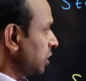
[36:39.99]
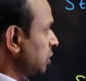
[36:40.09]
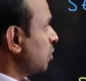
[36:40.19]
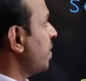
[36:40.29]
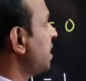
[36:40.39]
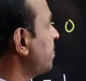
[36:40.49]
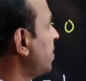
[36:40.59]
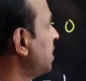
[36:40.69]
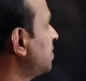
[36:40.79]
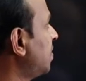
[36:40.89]
So, based
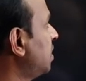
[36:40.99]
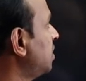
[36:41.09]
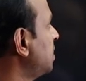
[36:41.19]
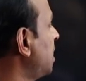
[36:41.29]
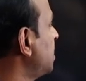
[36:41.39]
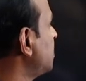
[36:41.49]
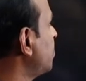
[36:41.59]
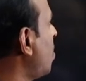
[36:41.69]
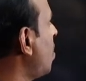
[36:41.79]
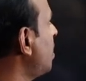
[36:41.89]
upon this one, there is a
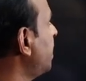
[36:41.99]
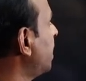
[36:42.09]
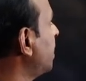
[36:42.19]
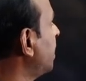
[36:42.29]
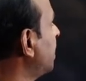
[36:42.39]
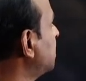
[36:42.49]
small technique